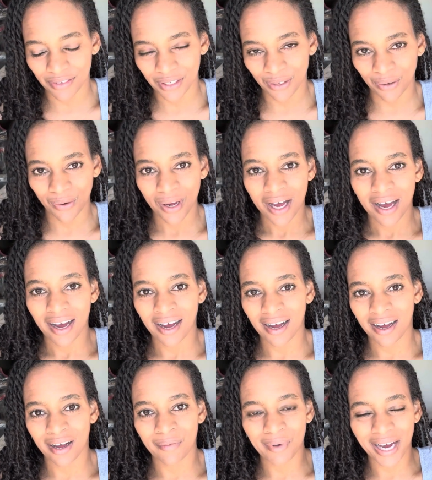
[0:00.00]
So
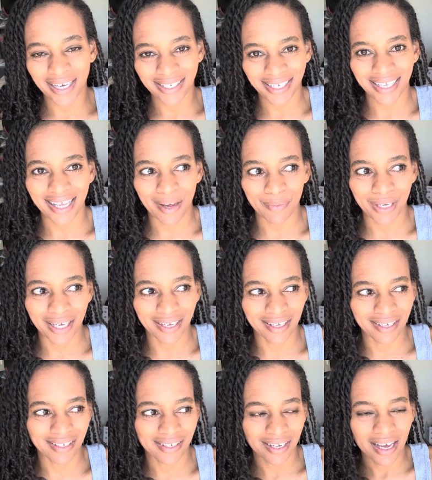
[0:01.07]
I say that
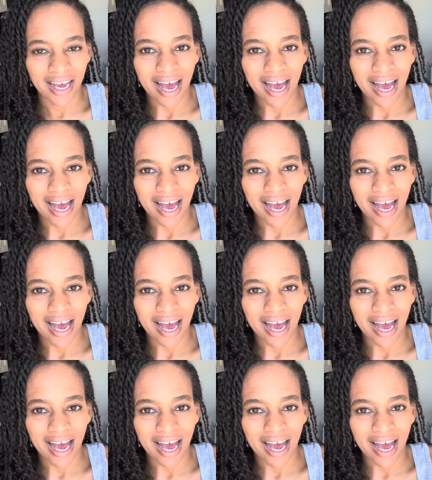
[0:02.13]
because